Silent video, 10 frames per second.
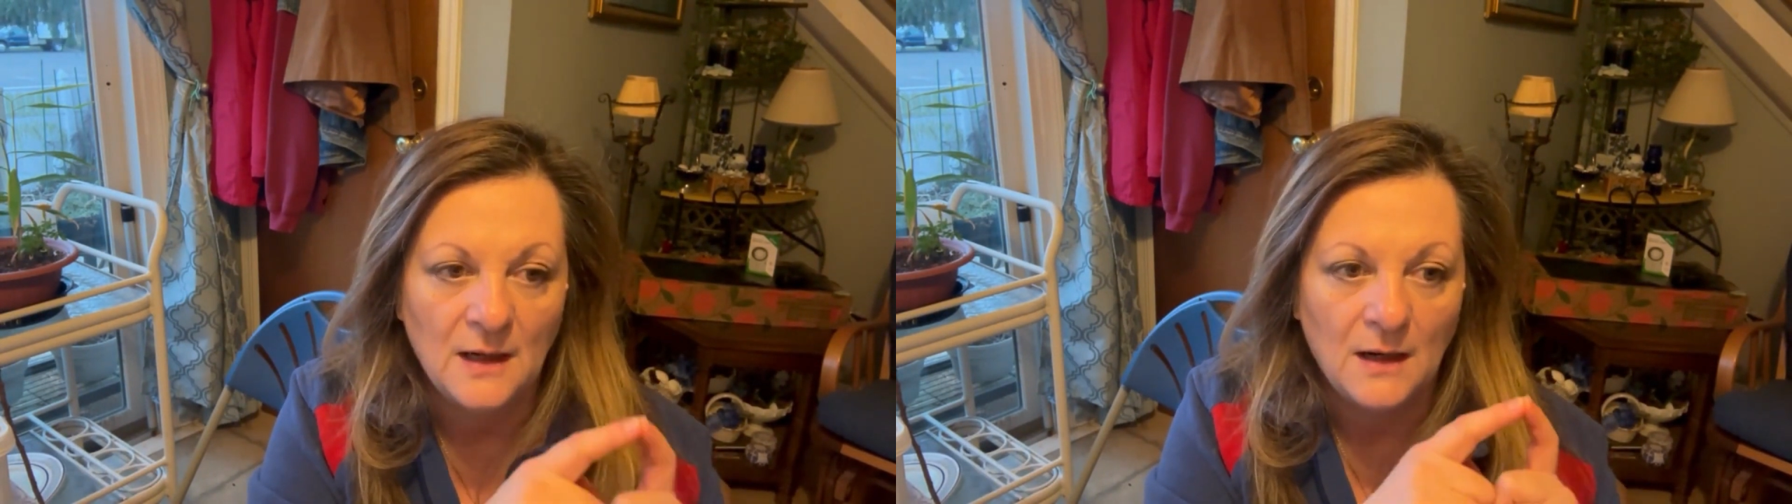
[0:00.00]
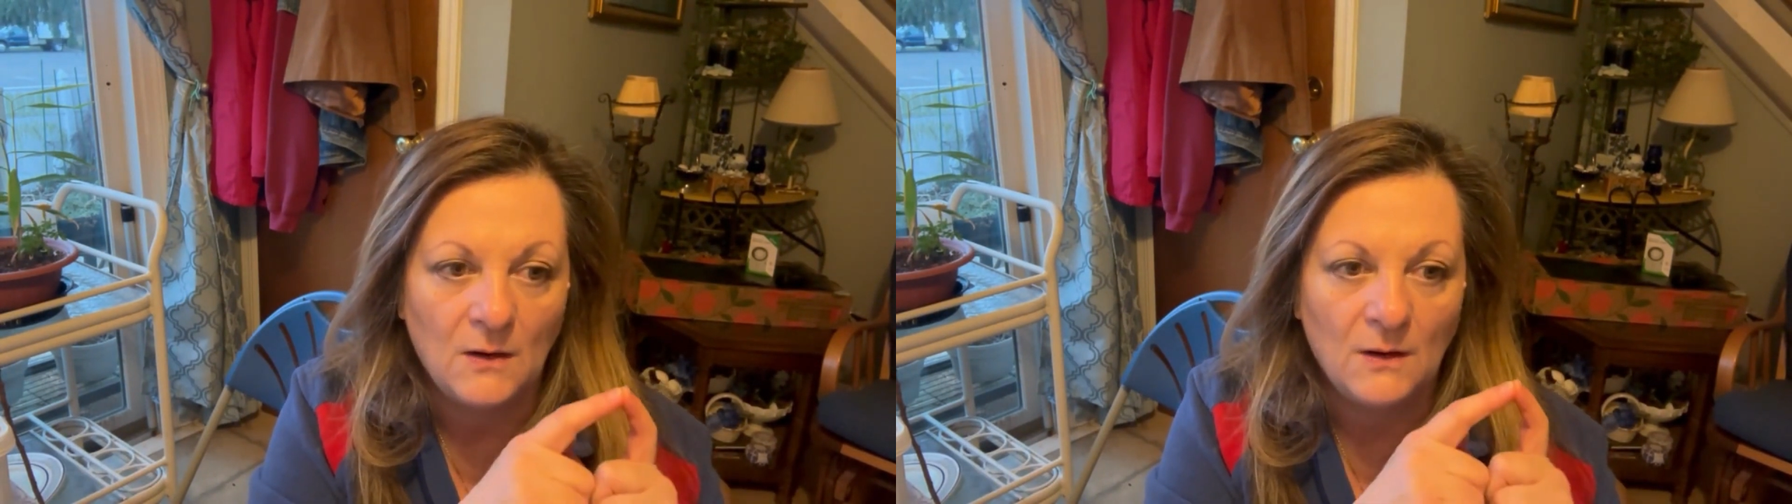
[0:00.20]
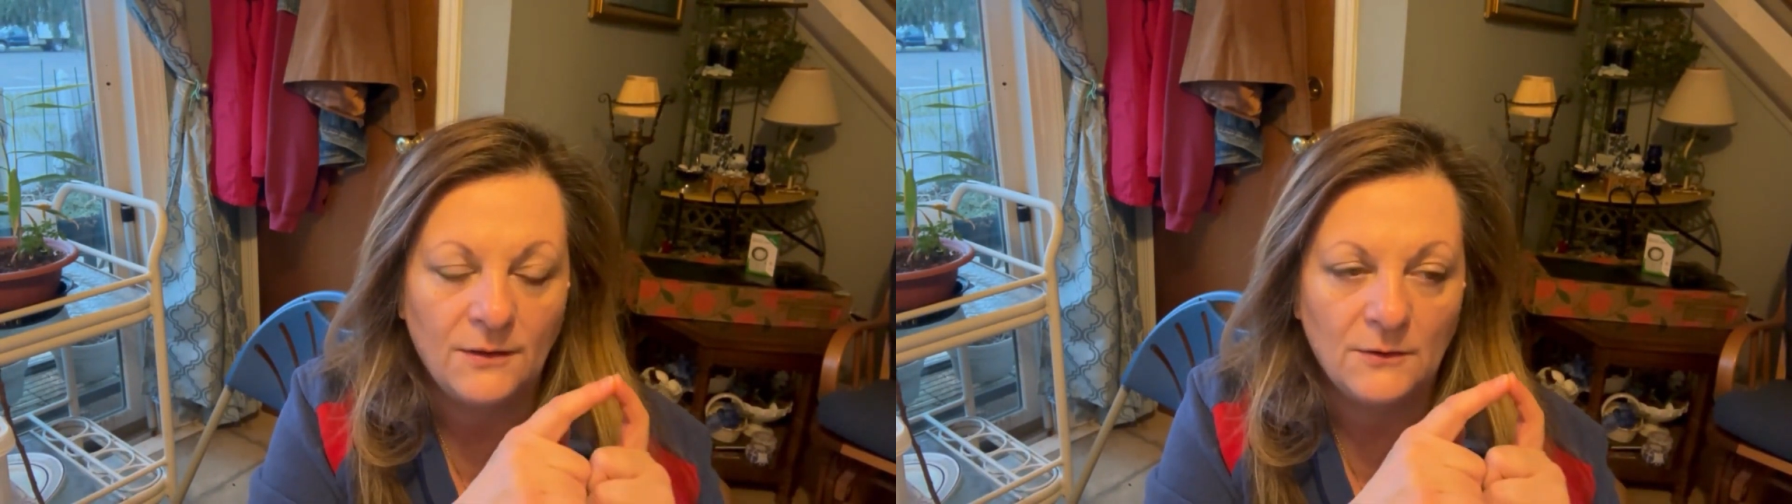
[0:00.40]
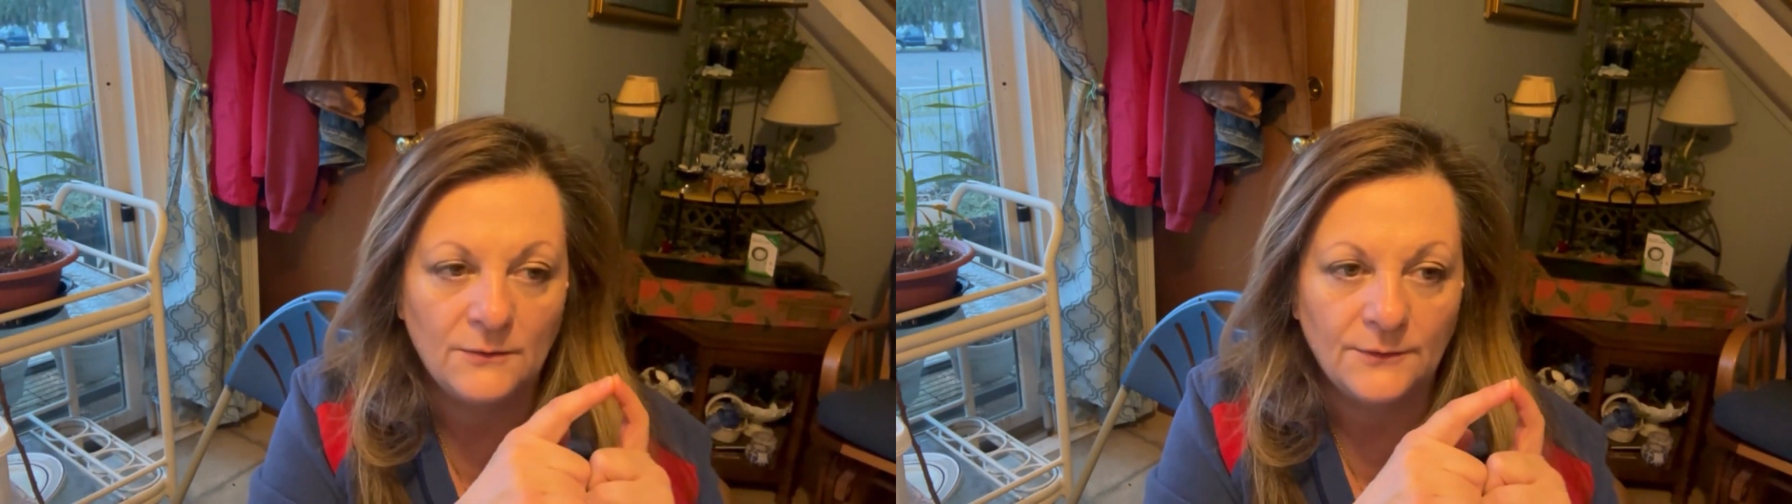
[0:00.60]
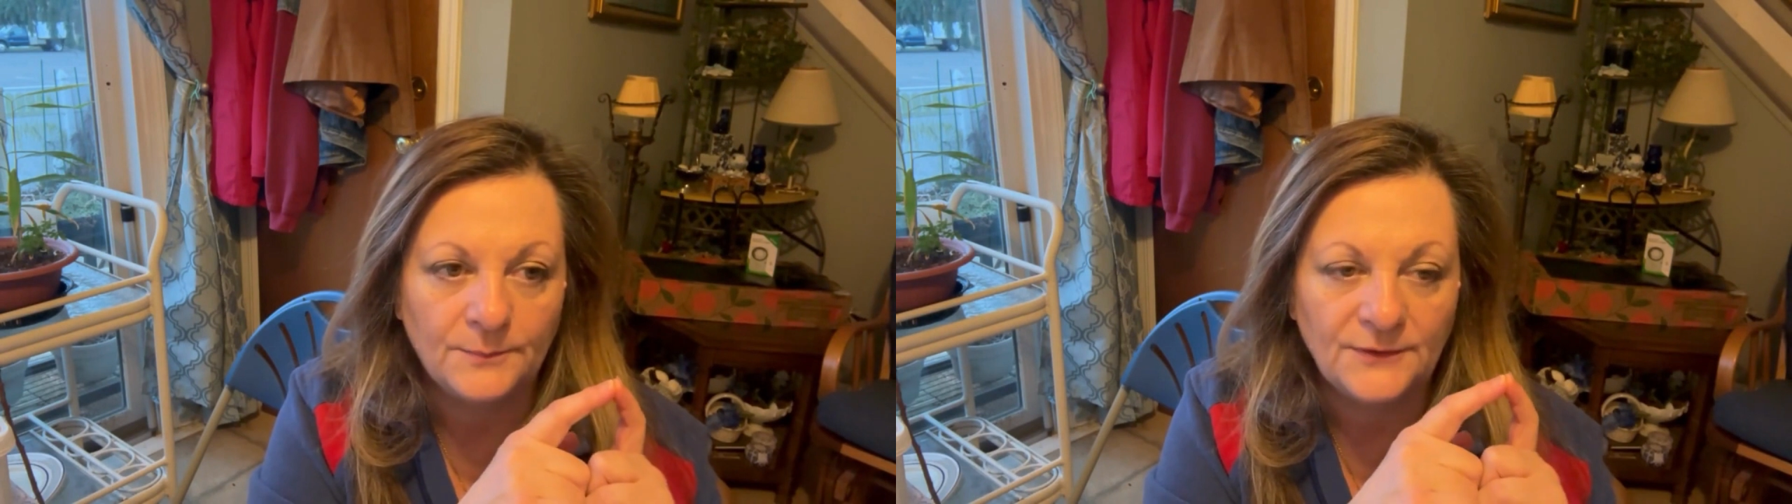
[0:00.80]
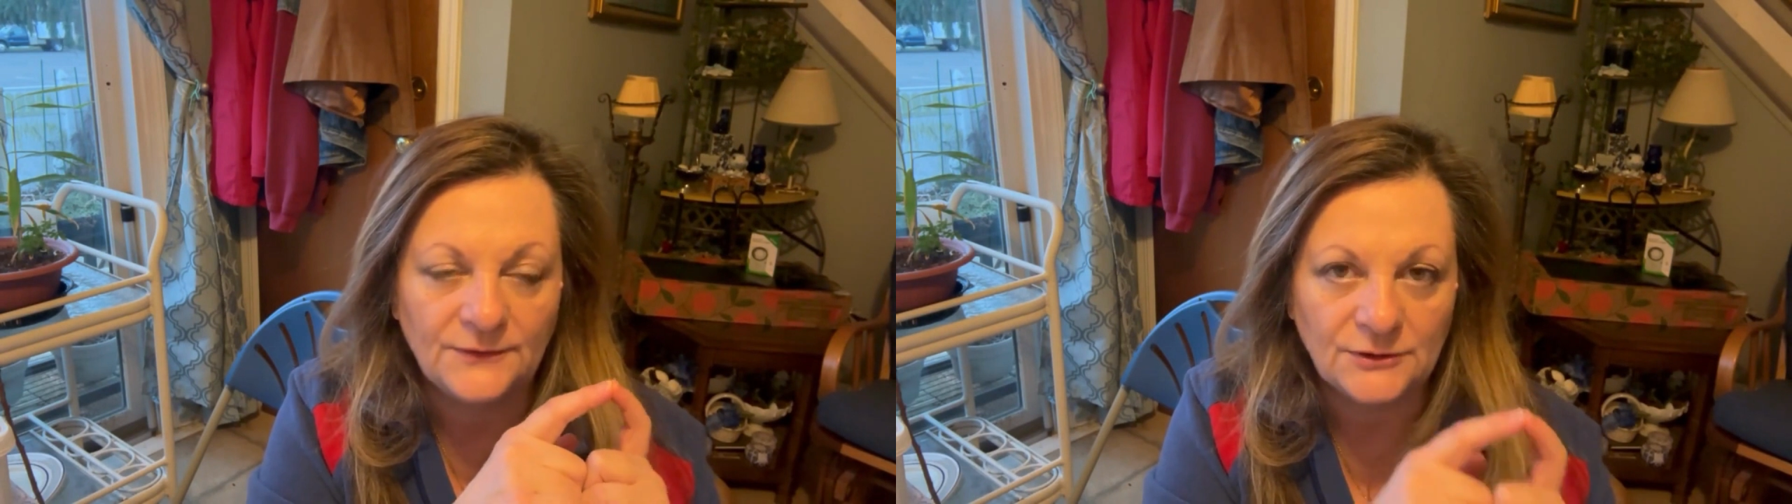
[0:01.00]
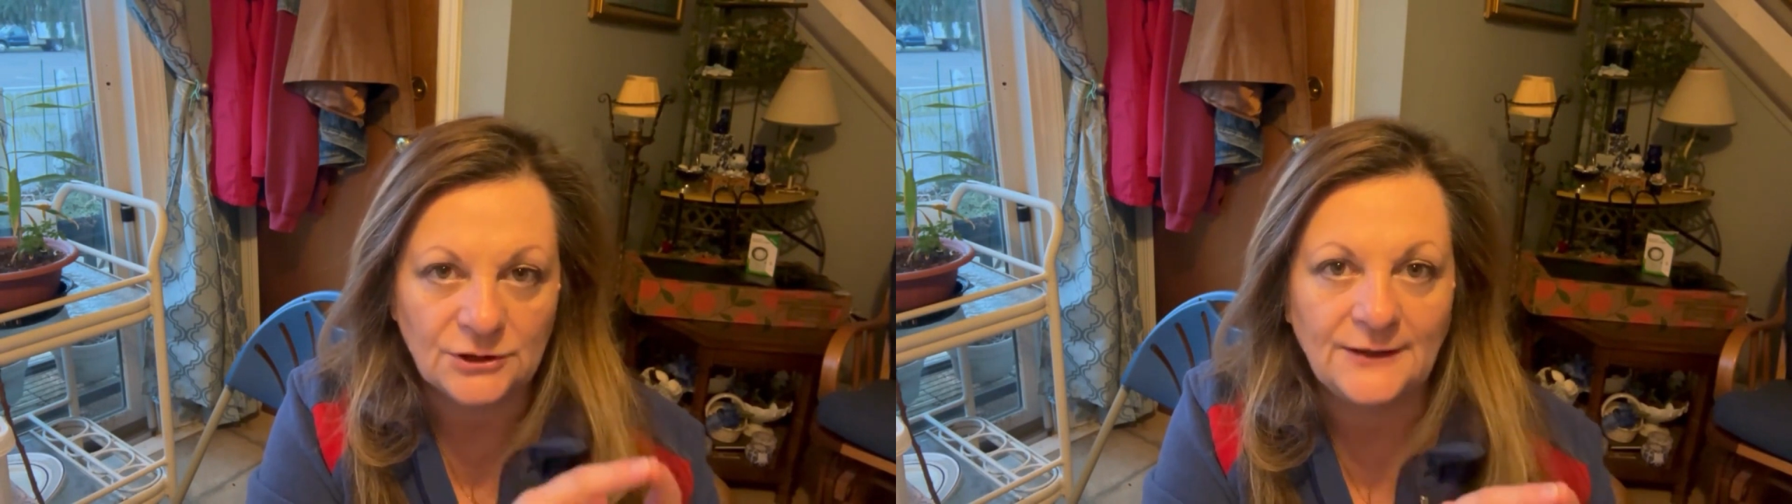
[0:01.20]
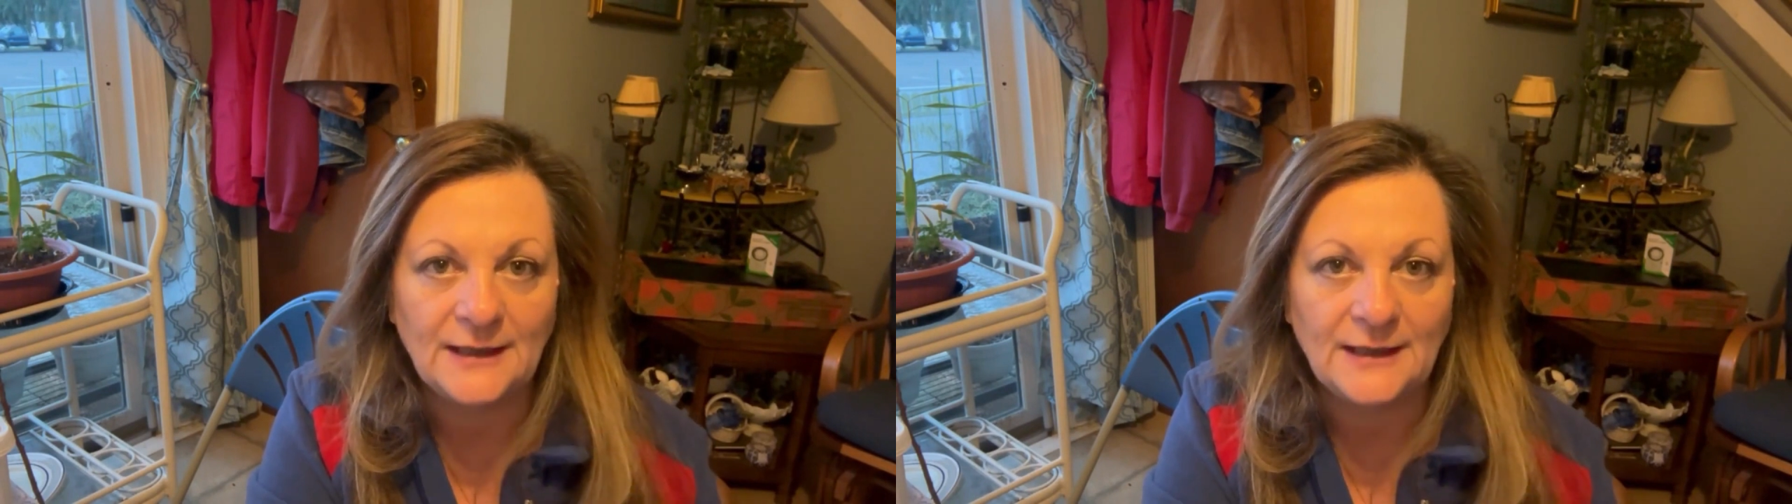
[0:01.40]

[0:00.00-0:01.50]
although the position